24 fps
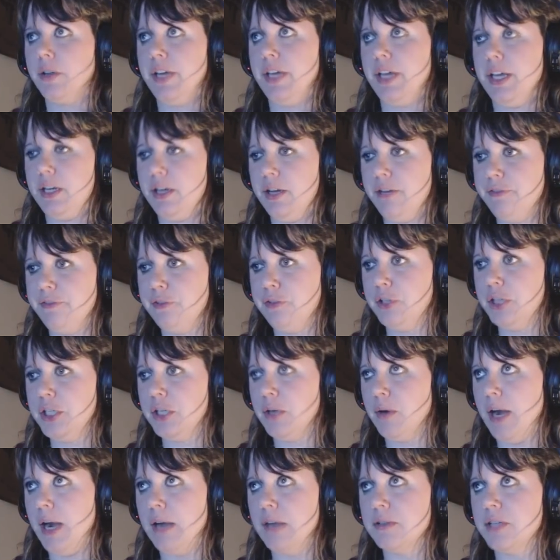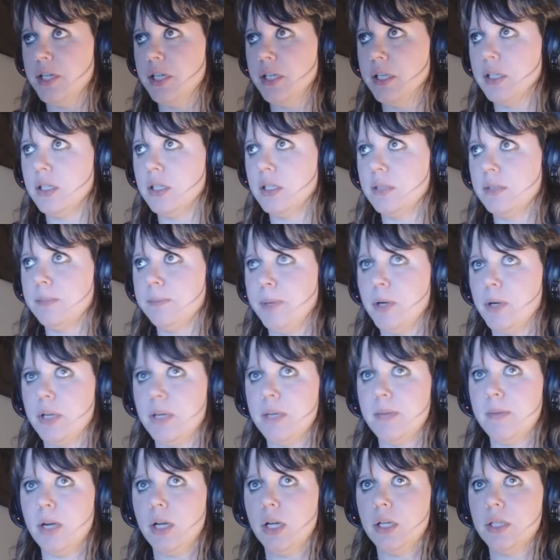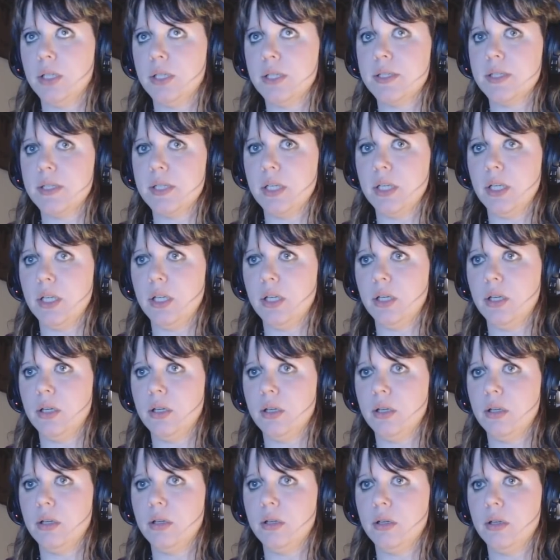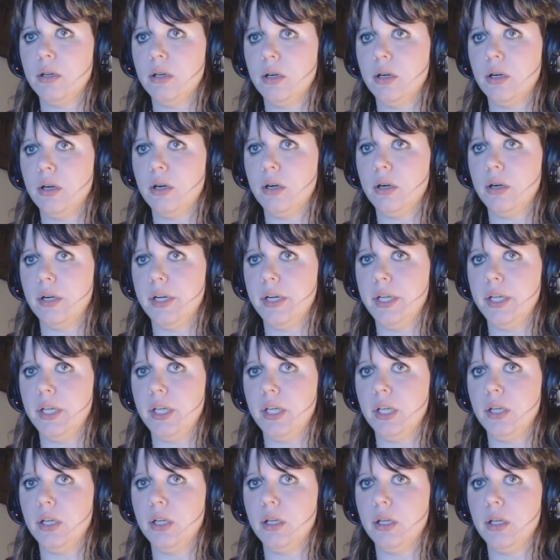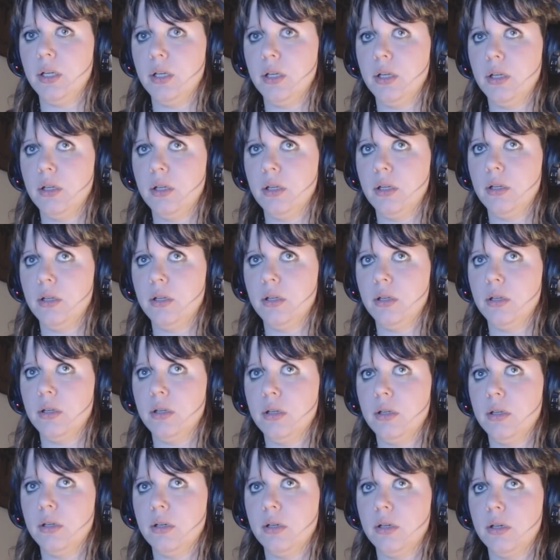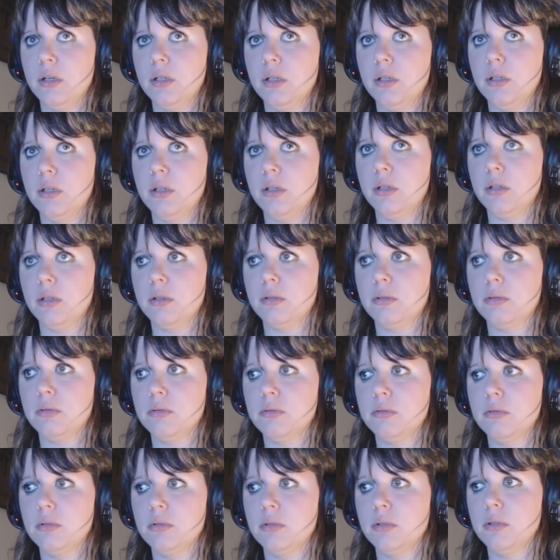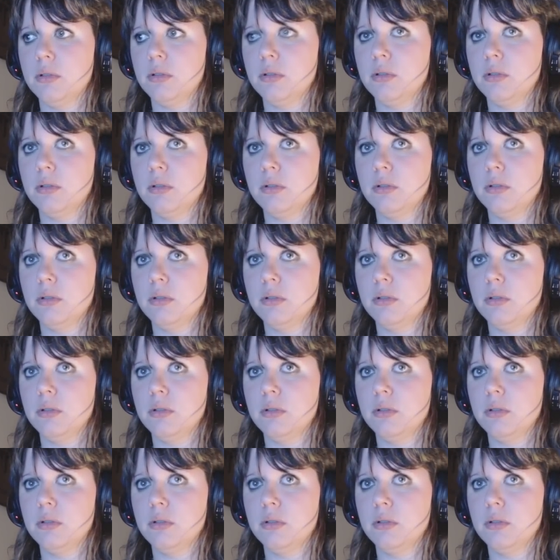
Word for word: Okay, enough fooling around. Pokemon, let's see. Hurry. Unknown.